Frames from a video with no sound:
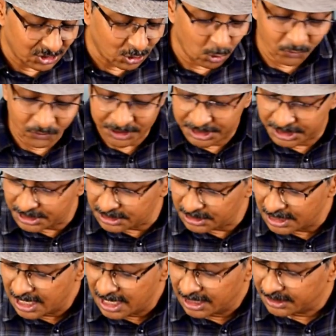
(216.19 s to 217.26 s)
over here.
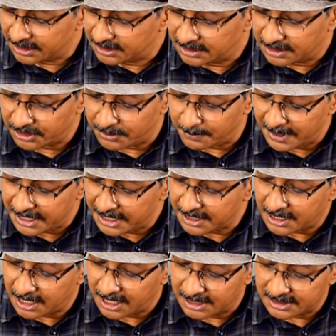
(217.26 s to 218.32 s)
The remaining
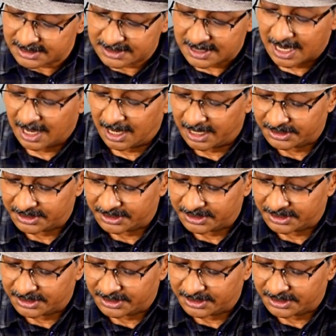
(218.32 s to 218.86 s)
cards are